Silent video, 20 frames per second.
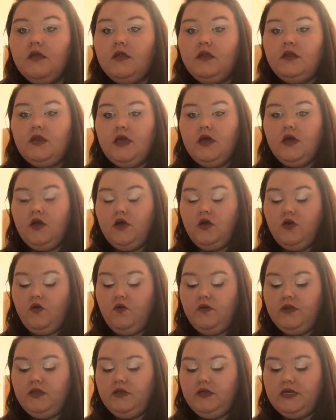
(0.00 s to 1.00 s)
Now,
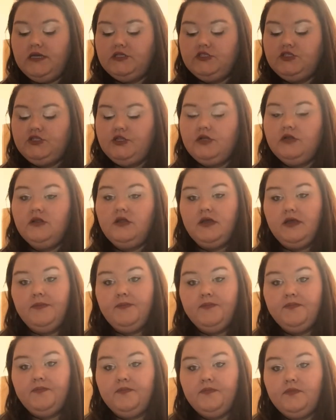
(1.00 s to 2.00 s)
when you guys do your lip,
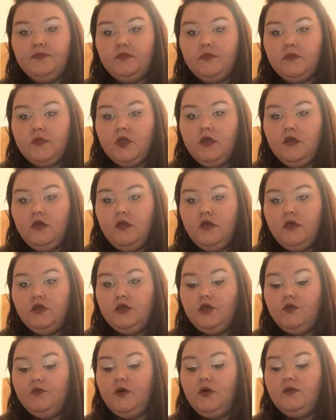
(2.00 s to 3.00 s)

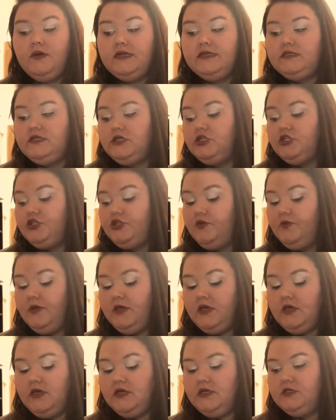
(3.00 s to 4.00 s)
you will want a tissue
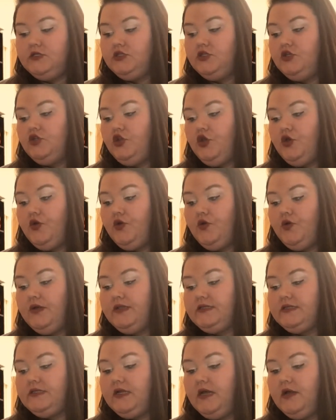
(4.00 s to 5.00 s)
because you know
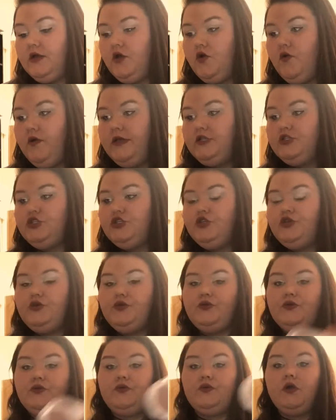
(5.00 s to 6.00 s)
it's not going
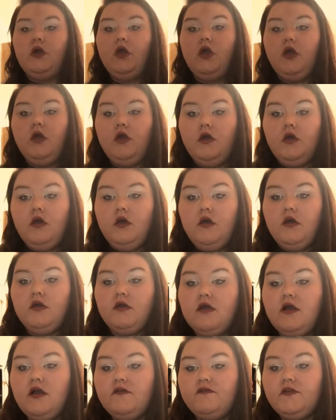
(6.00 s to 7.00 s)
to
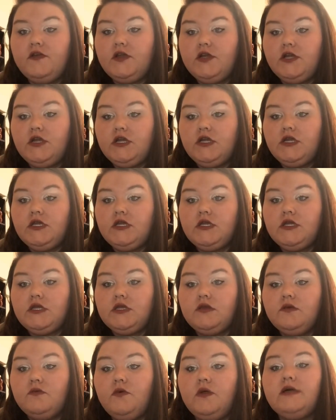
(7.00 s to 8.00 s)
cover,
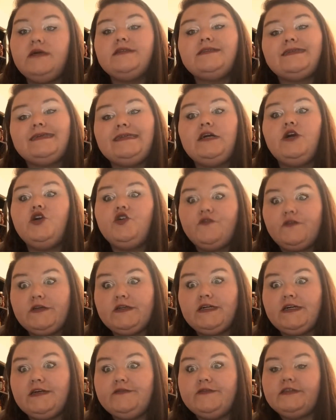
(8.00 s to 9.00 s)
well, it's gonna over
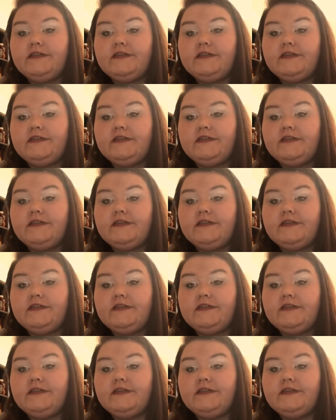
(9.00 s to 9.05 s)
cover,